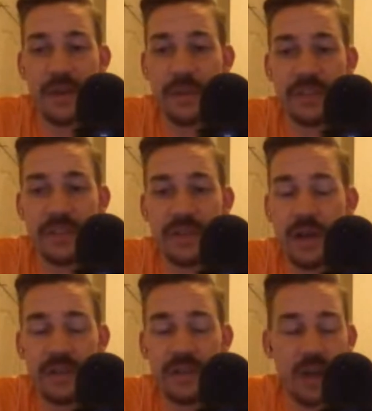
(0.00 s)
which is
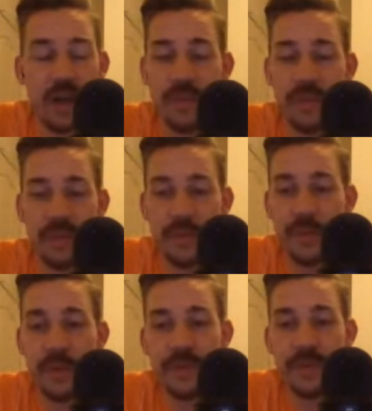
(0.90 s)
just
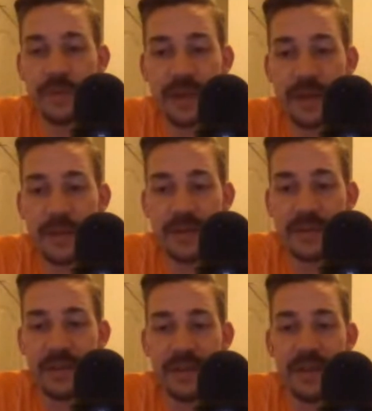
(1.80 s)
unbelievable, from Sacramento to
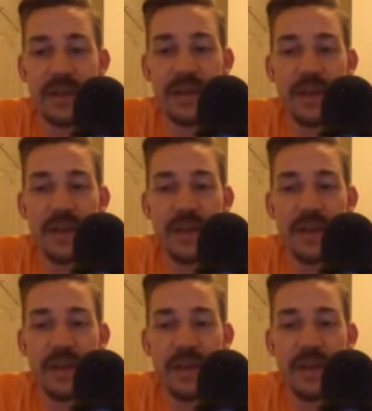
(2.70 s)
Salt Lake.